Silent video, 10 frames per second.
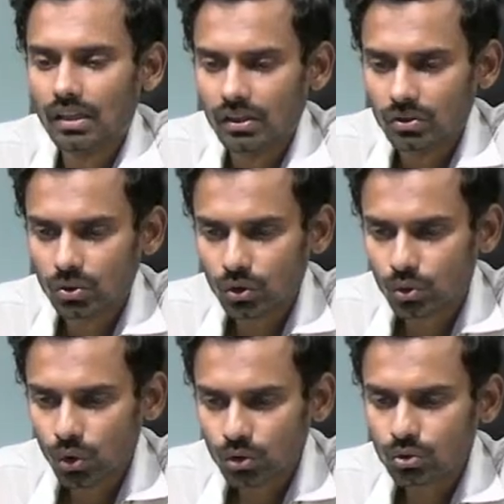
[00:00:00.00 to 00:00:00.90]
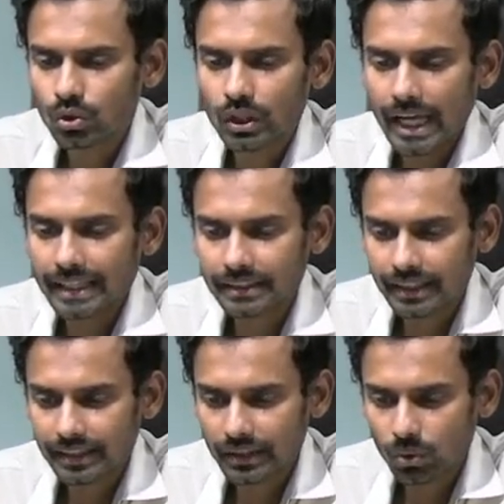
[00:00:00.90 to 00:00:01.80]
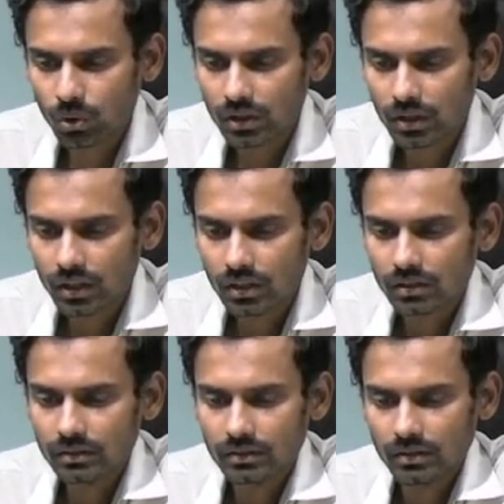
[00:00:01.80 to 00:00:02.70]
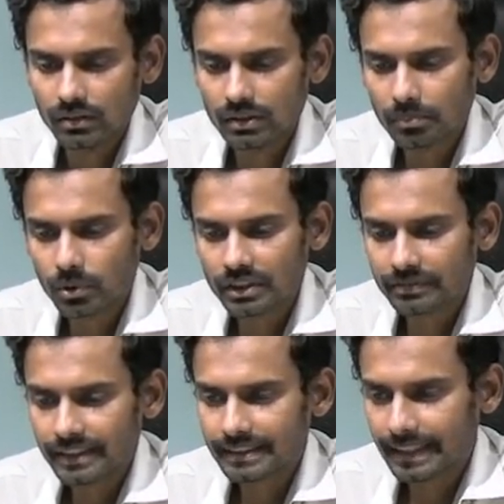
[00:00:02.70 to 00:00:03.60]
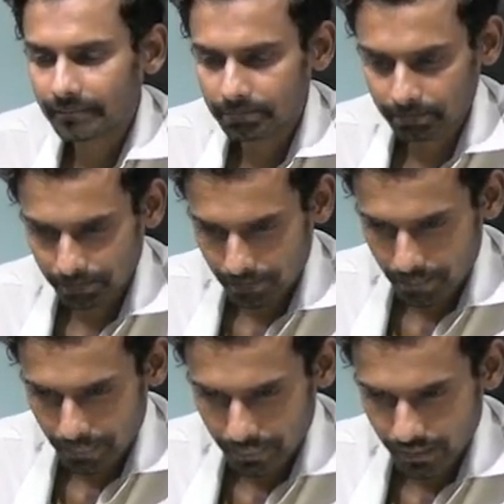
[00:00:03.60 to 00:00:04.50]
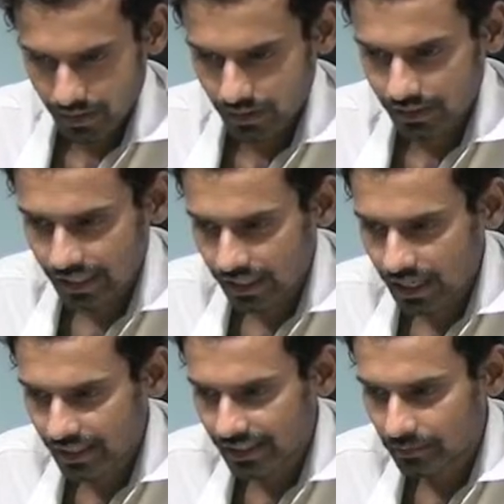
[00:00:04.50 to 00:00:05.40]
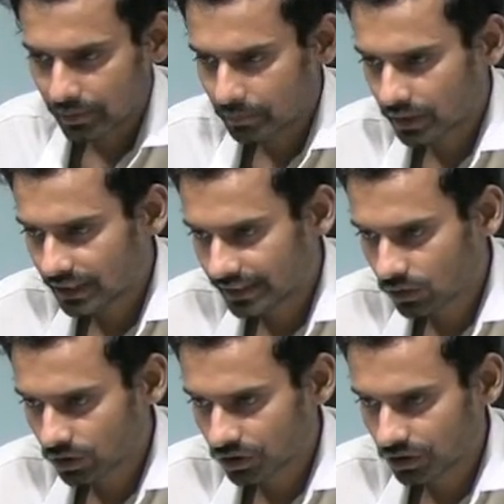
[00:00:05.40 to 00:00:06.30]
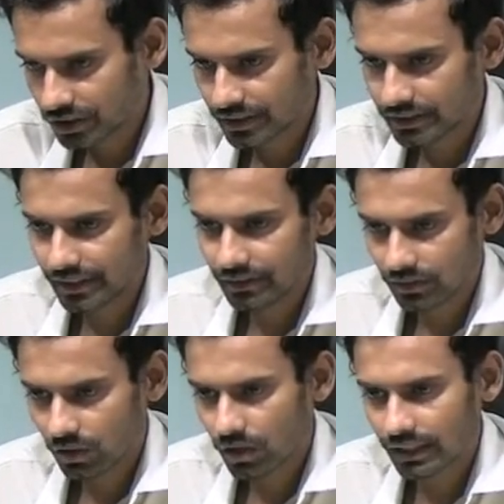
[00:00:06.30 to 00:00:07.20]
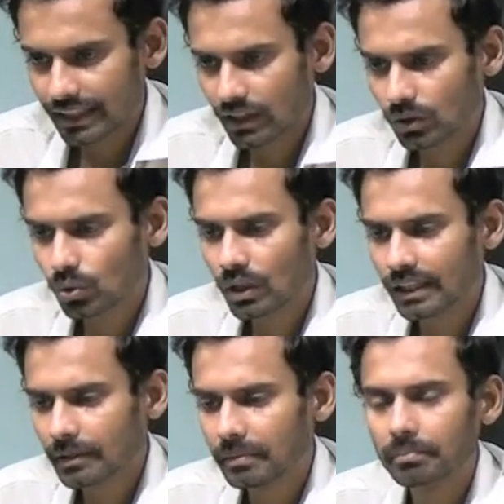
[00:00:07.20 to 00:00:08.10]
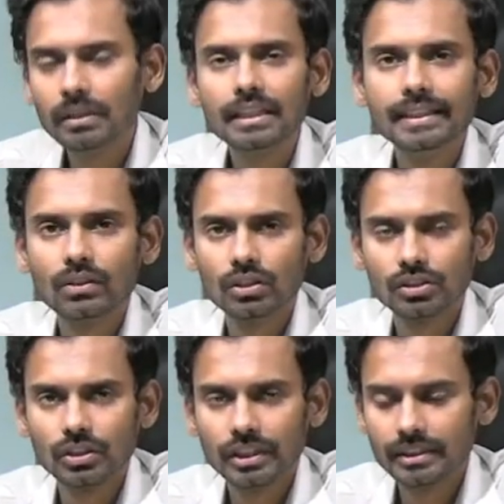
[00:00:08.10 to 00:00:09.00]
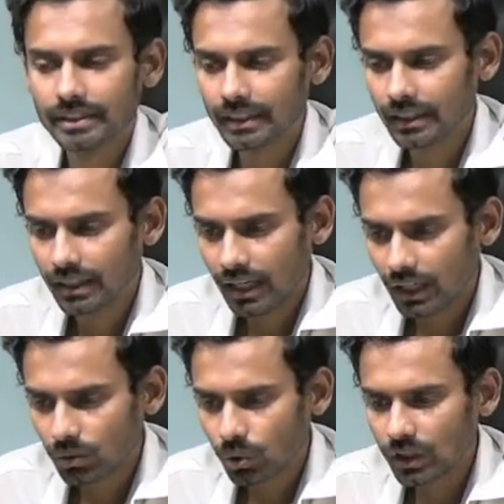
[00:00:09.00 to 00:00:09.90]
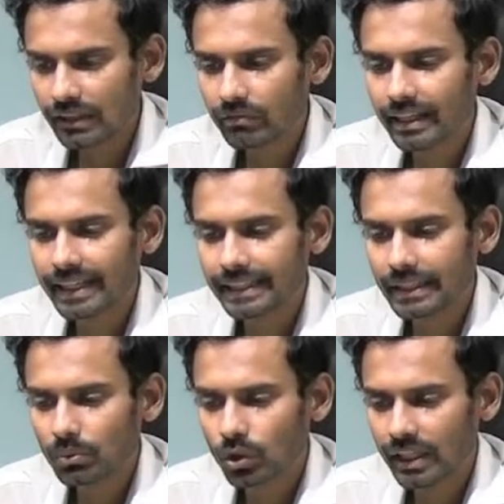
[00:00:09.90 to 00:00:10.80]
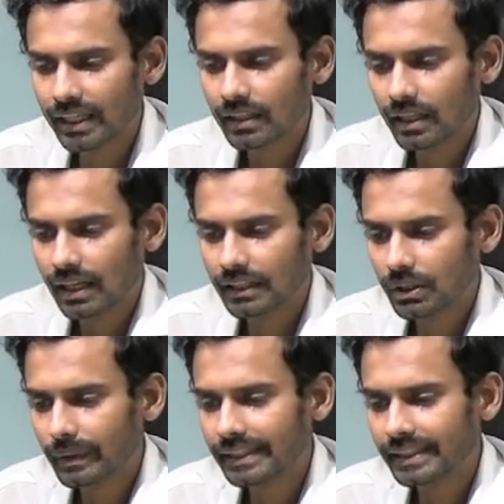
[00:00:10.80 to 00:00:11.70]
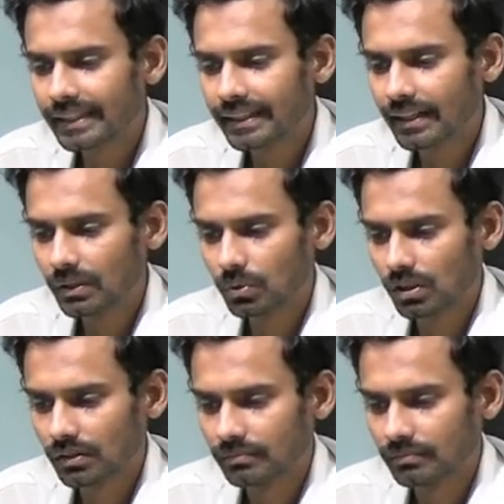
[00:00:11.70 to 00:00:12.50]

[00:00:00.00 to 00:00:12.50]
So those who casted the vote, suppose if I say there are 100 people in the constituency or there are 200 people in the constituency and only 180 voted and 20 didn't vote.